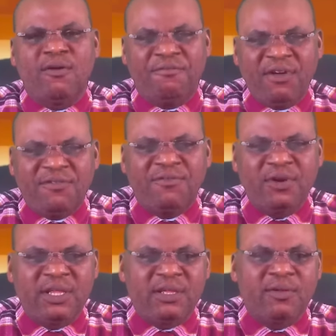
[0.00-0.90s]

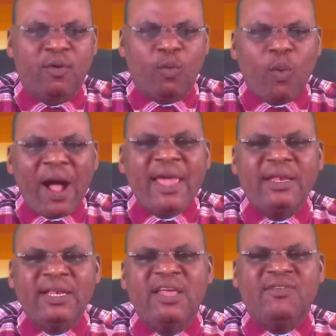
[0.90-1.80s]
faithfully
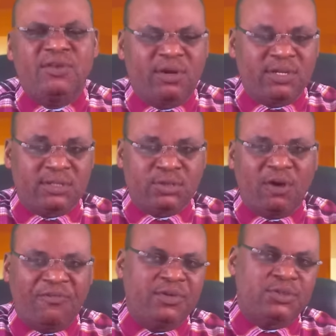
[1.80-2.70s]
while living on the
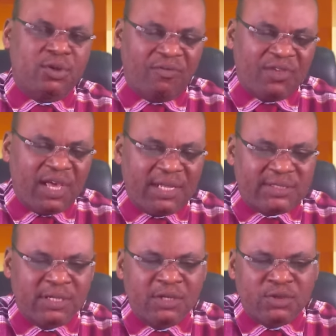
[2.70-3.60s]
surface of the
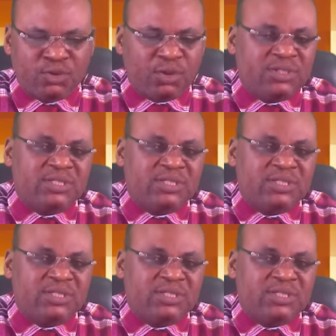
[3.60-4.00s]
earth. So it